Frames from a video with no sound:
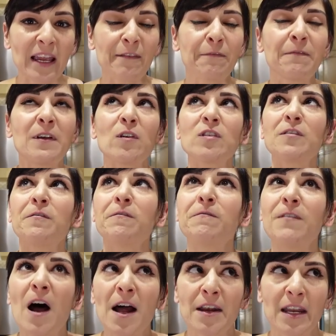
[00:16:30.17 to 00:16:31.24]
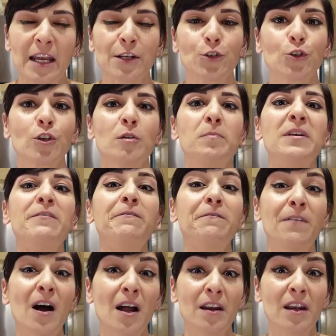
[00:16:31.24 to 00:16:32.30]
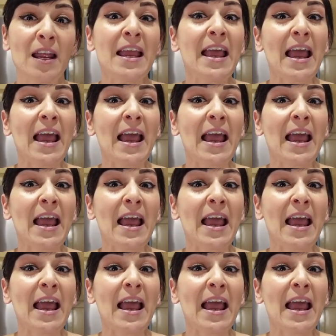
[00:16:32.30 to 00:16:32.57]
It feels fun. It should be fun.